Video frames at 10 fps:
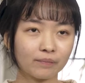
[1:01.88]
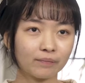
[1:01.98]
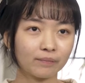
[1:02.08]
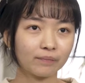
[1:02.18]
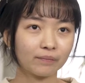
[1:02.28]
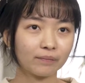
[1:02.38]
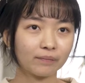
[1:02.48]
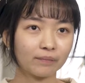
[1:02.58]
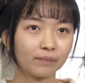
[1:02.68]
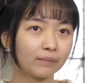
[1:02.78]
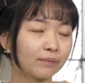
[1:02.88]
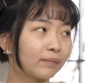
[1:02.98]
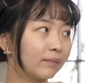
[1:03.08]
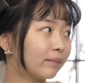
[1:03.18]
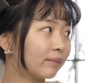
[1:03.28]

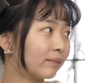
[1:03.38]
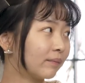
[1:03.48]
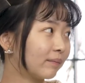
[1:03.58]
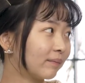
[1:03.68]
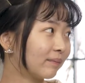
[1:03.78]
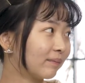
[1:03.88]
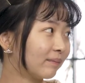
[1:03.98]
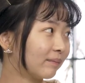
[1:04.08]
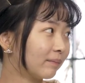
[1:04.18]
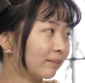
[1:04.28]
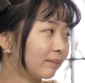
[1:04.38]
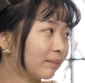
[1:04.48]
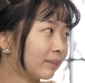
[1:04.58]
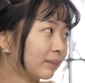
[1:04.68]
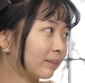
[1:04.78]

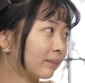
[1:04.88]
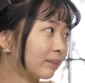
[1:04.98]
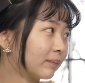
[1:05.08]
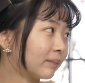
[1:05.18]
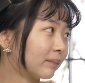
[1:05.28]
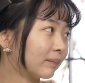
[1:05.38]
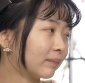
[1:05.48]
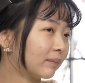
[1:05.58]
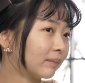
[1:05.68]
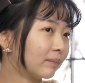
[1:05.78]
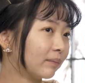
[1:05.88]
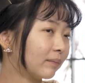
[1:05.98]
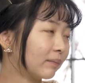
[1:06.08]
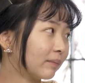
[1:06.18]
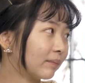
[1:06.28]

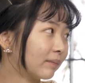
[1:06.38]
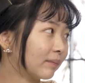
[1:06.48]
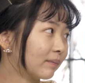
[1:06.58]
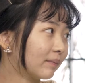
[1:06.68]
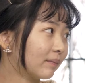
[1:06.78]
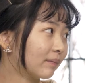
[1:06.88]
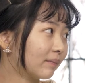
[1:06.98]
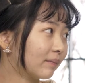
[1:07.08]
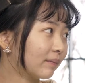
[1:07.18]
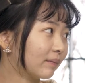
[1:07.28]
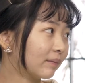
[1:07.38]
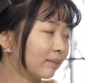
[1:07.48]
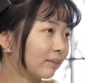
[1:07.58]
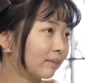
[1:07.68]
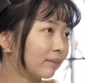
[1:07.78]

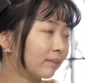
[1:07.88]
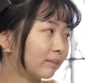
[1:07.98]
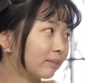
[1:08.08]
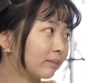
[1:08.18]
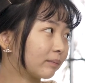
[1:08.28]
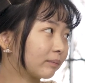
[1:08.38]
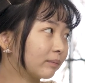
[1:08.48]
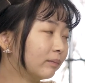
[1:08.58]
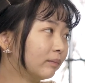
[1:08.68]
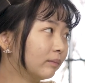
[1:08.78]
No words are spoken by the person on screen.